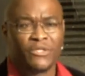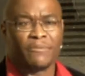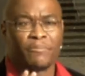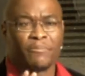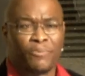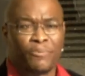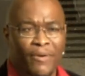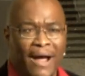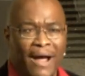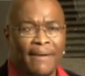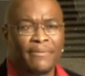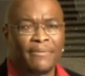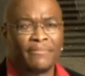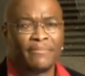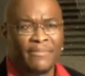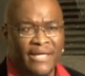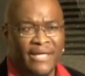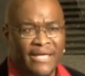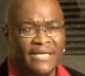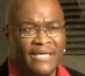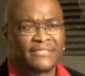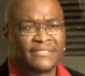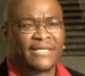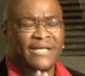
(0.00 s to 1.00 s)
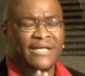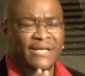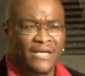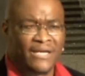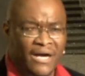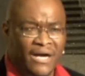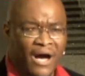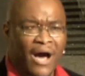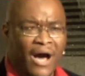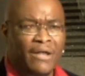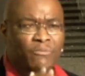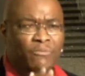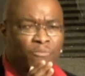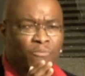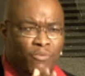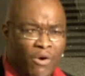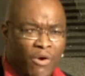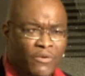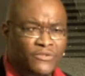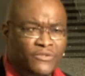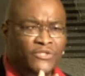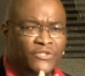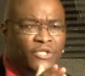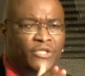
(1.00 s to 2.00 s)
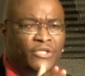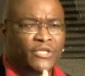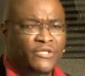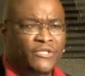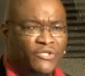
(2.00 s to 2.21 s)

the problem is that God wants to